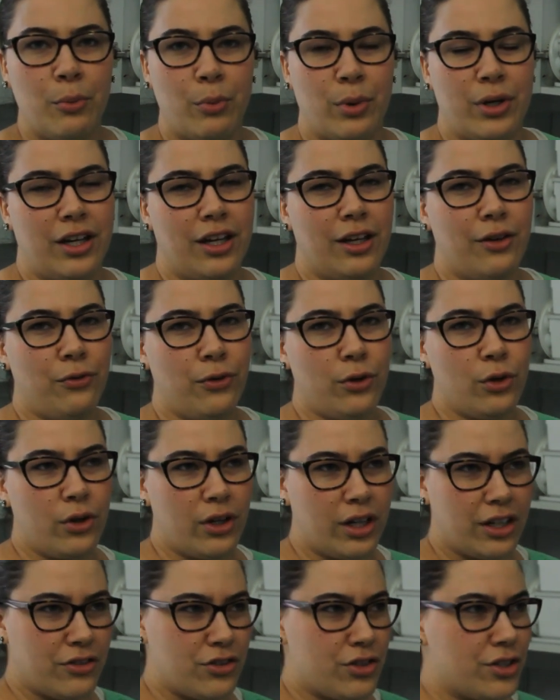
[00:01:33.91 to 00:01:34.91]
but if
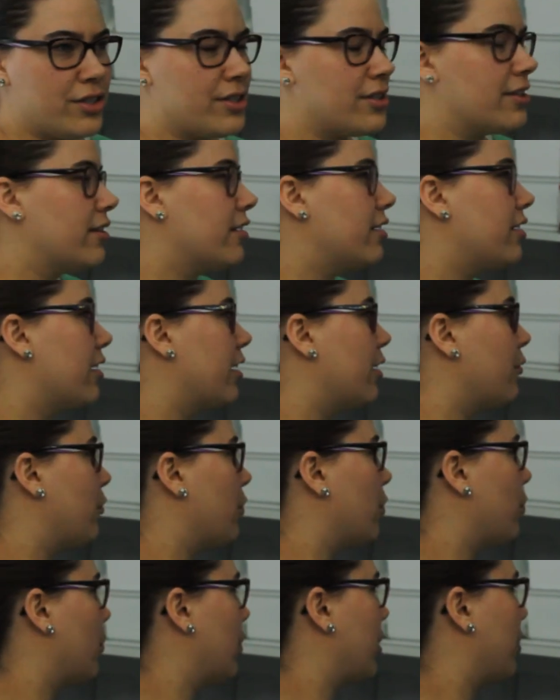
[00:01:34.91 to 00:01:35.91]
you're interested, if
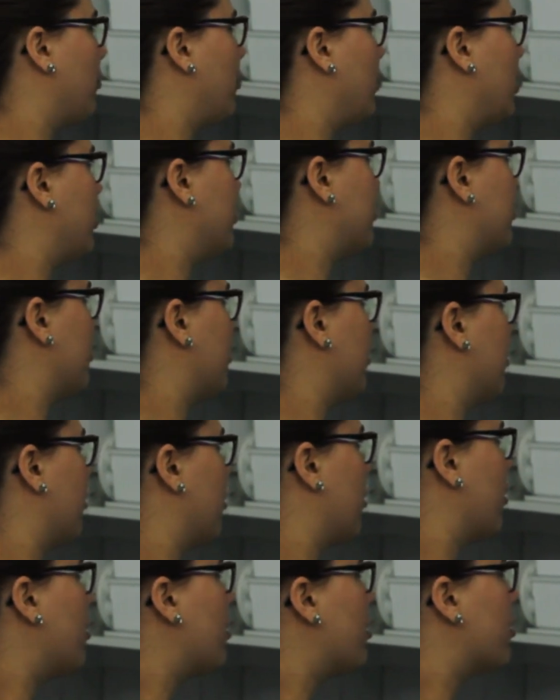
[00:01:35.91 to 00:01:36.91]
you want me to